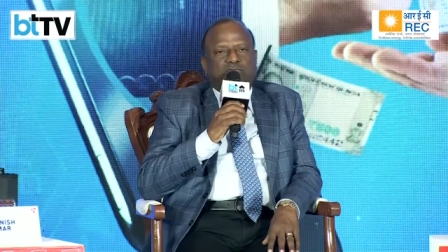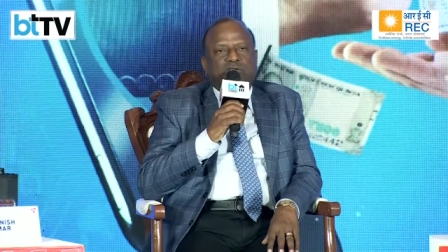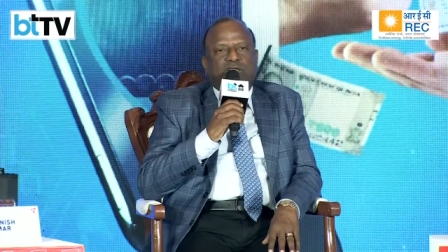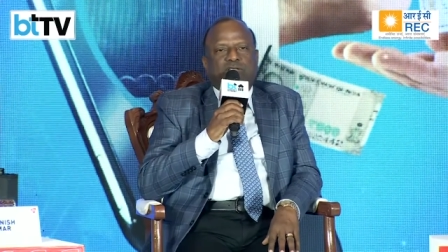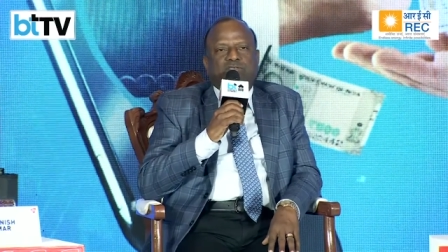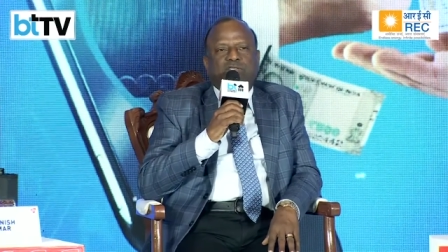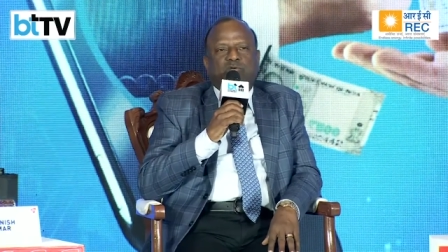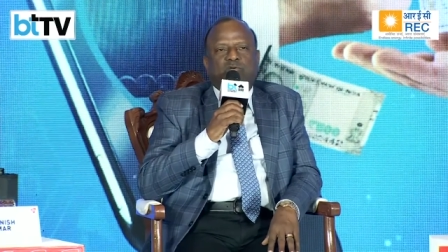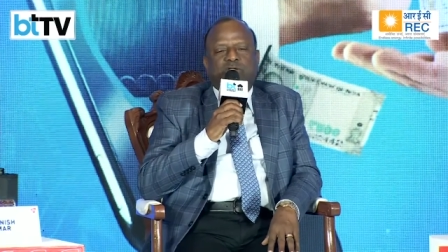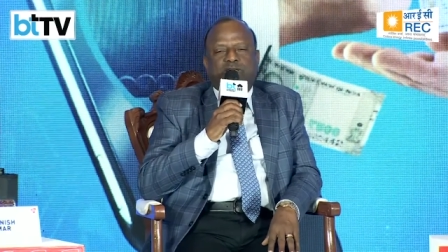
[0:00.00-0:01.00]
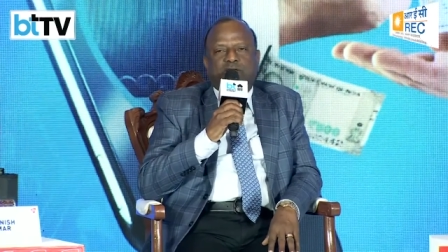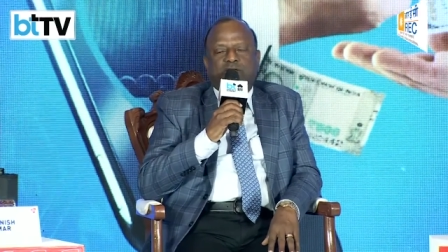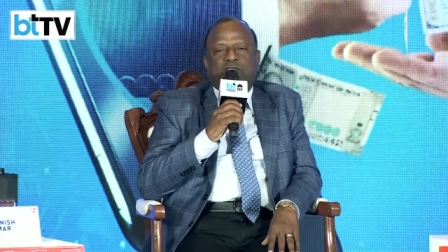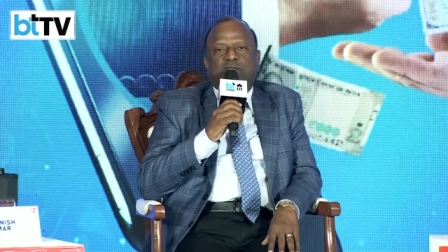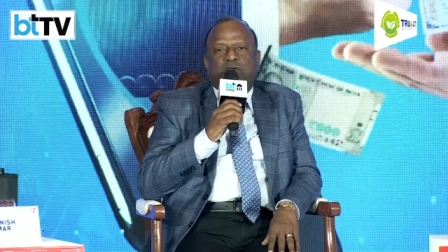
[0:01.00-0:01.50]
Fintechs, they don't
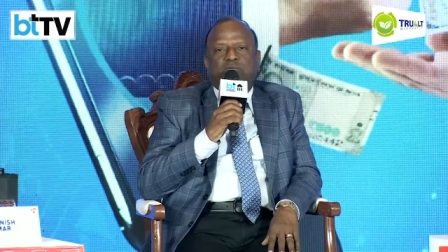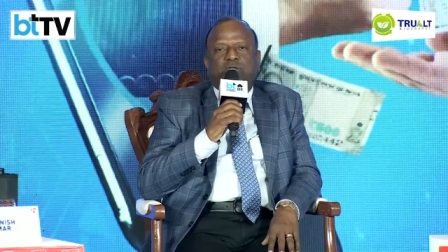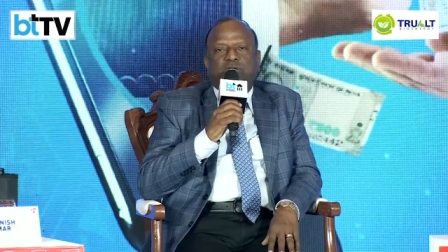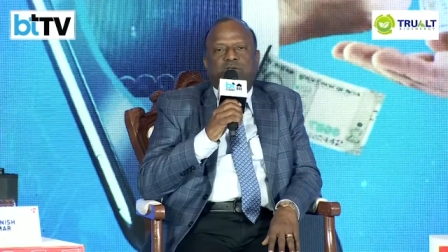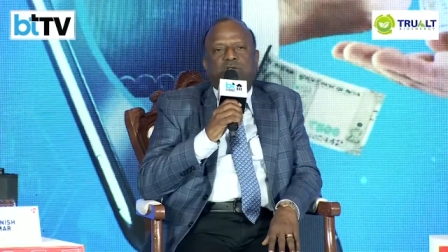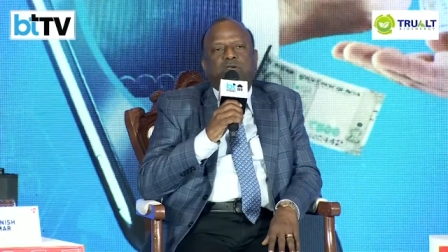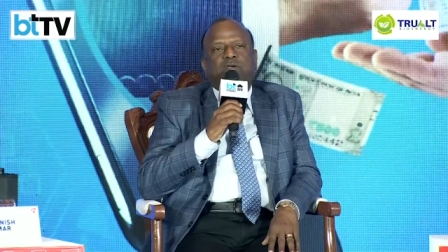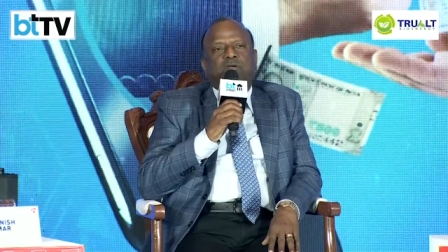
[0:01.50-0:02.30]
directly regulate,